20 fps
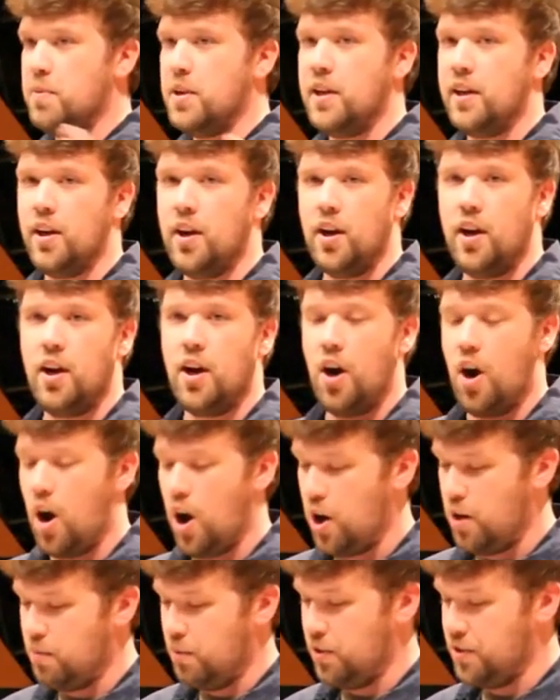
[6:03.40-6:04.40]
it being a, a
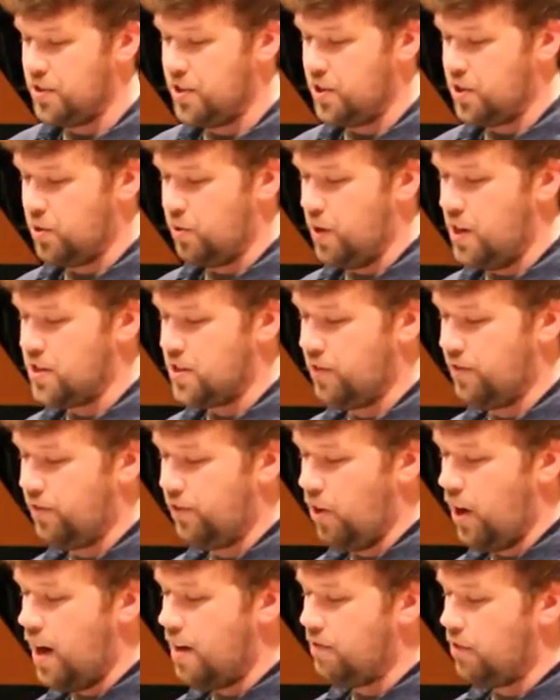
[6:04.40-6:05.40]
horrible situation
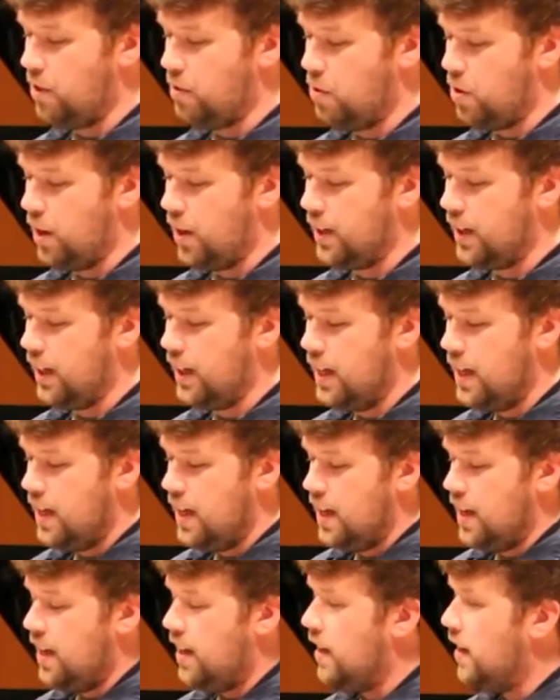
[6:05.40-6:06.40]
for everyone,
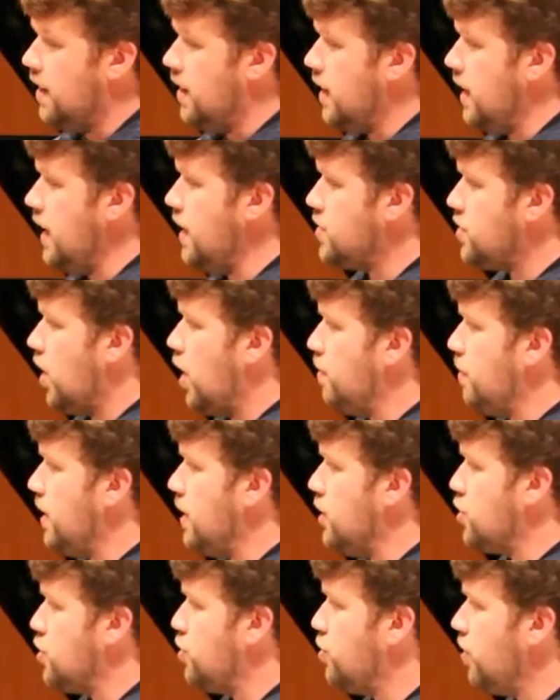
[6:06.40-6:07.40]
each
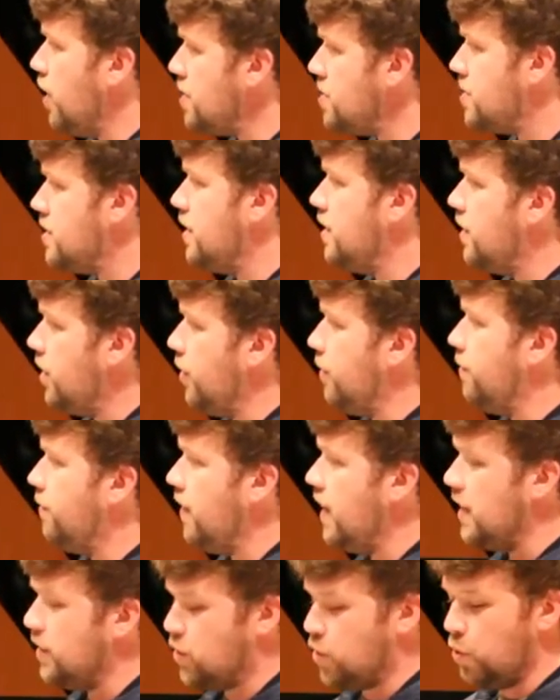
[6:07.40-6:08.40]
army entrusted their
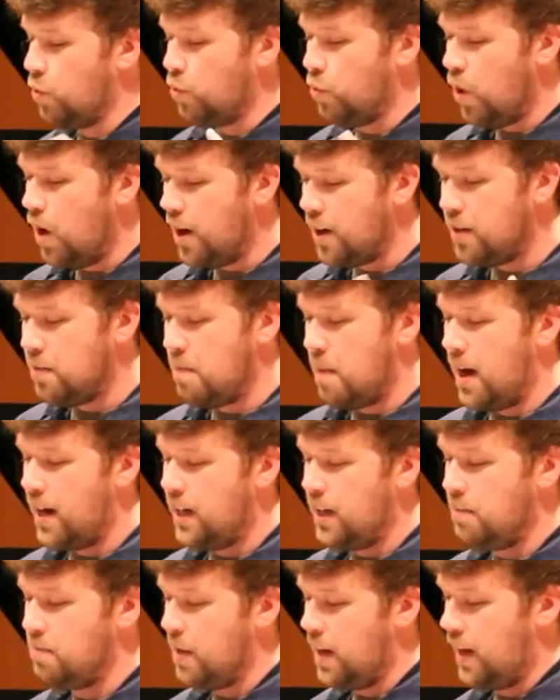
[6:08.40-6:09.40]
fate to one
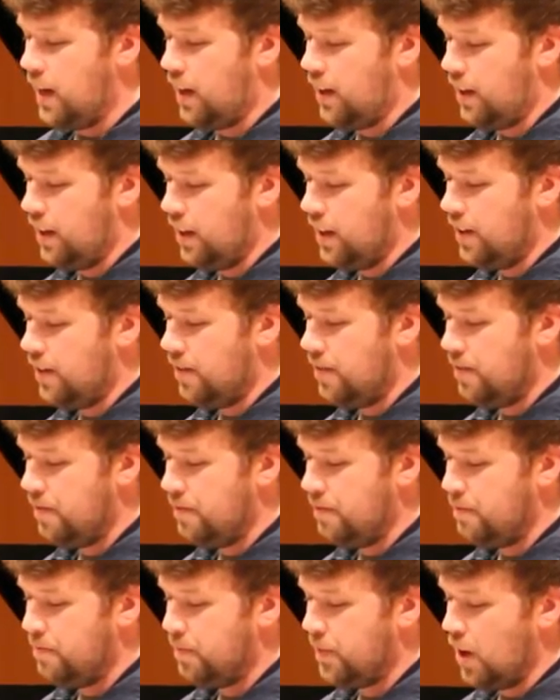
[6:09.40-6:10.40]
mighty man,
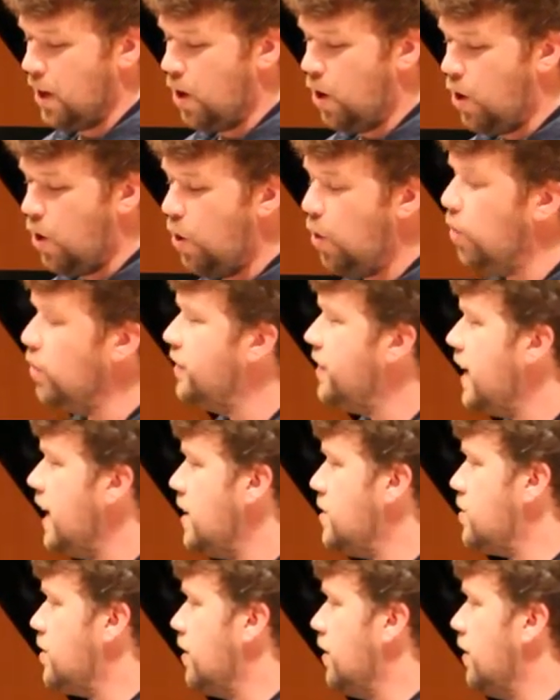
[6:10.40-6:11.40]
a whole
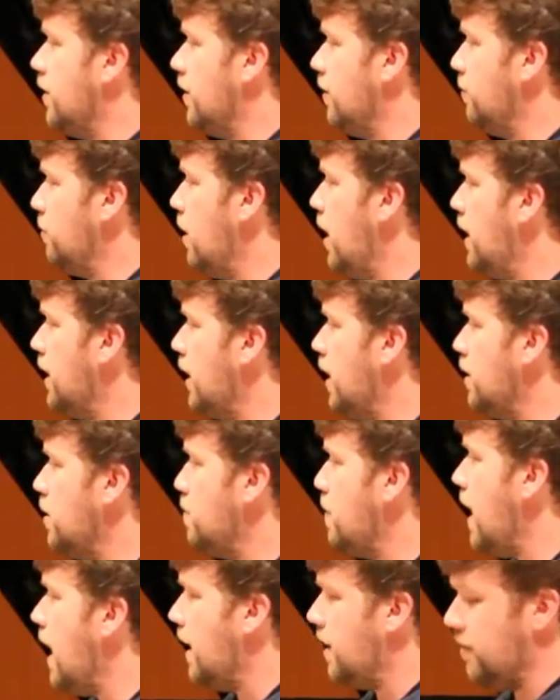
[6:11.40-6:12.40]
nation riding on
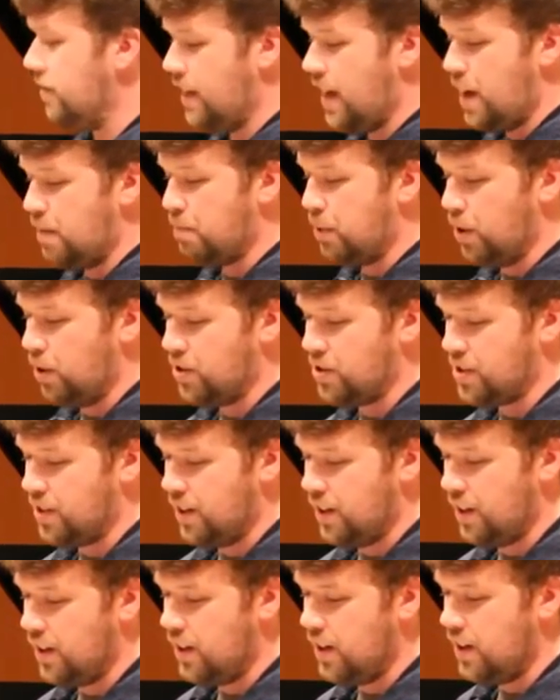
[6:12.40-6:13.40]
the back of that
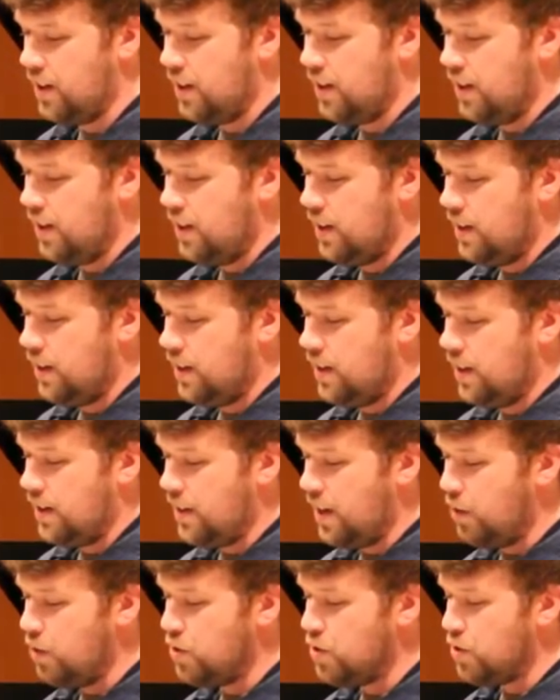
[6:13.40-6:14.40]
person.
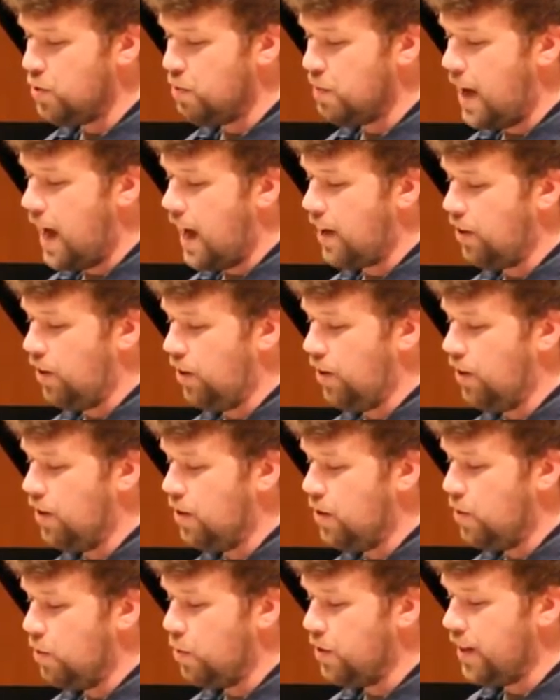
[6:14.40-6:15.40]
And they would do battle
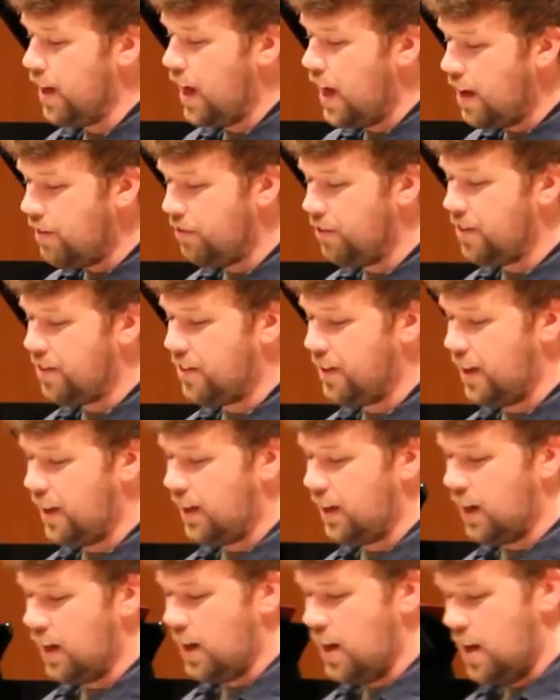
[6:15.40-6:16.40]
with
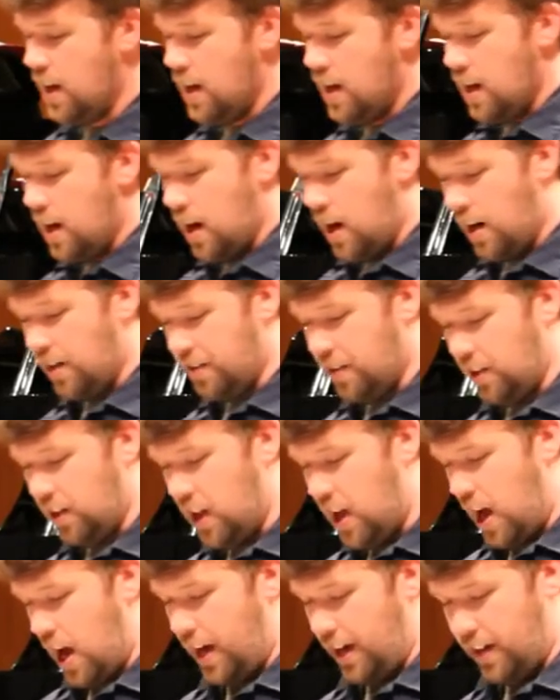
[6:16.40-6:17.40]
everything on the
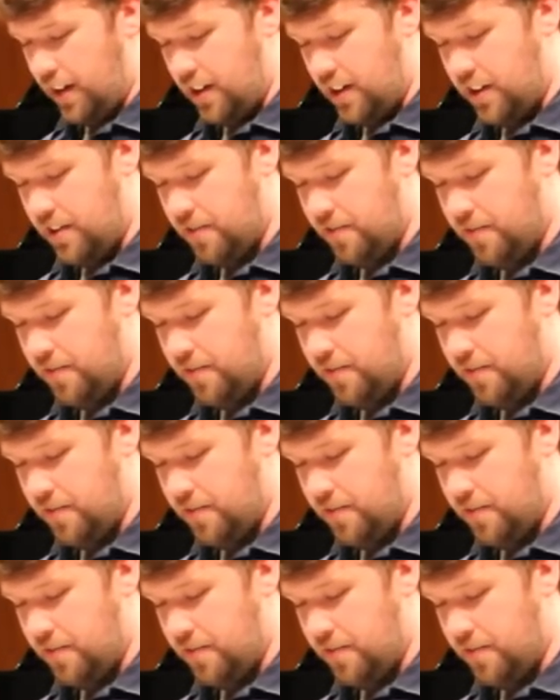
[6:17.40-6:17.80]
line.